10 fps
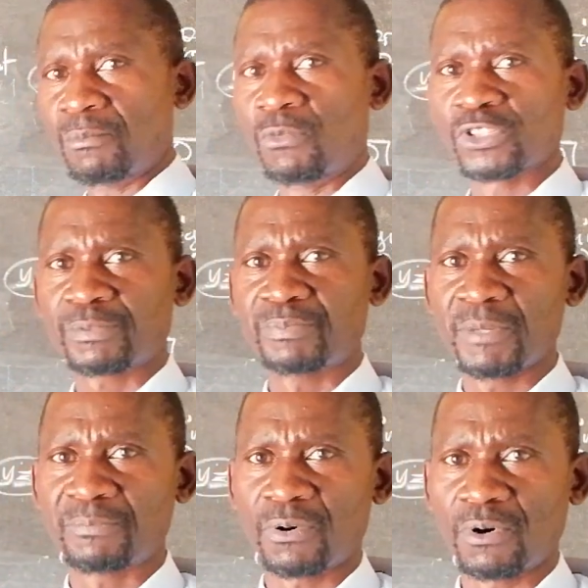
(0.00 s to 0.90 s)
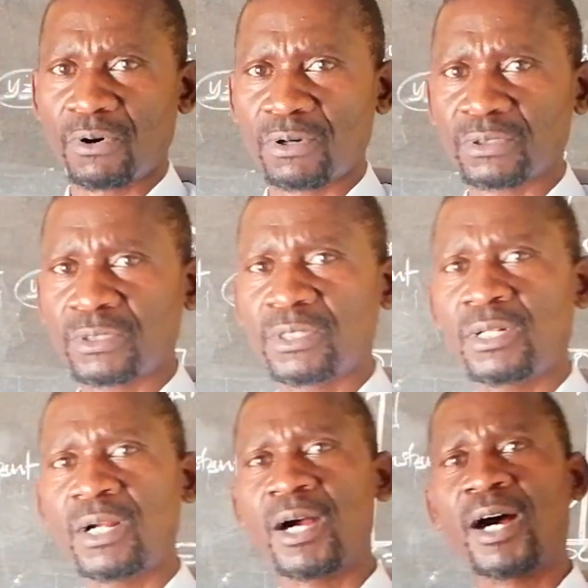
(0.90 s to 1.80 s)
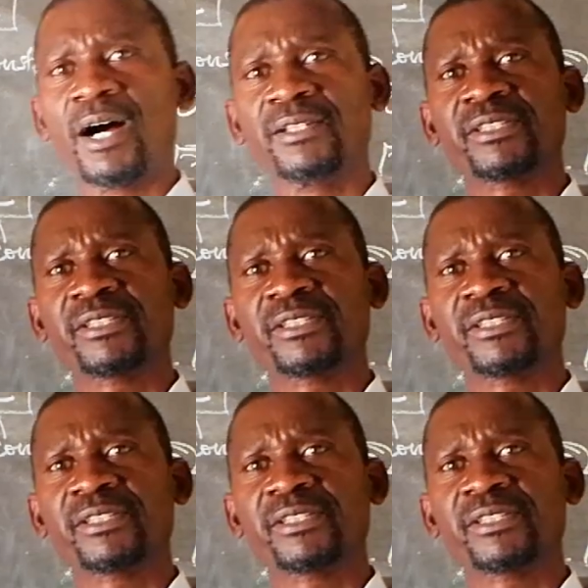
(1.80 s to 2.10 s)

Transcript: Most people uh,